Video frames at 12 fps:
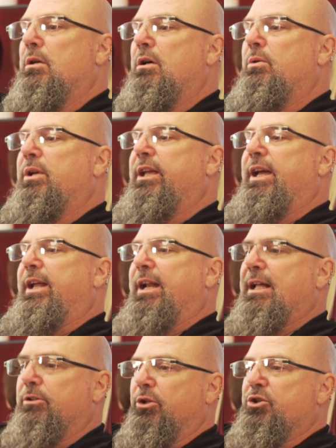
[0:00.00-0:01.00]
Okay,
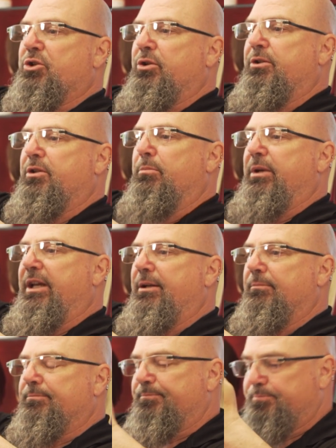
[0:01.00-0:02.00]
that looks good to me.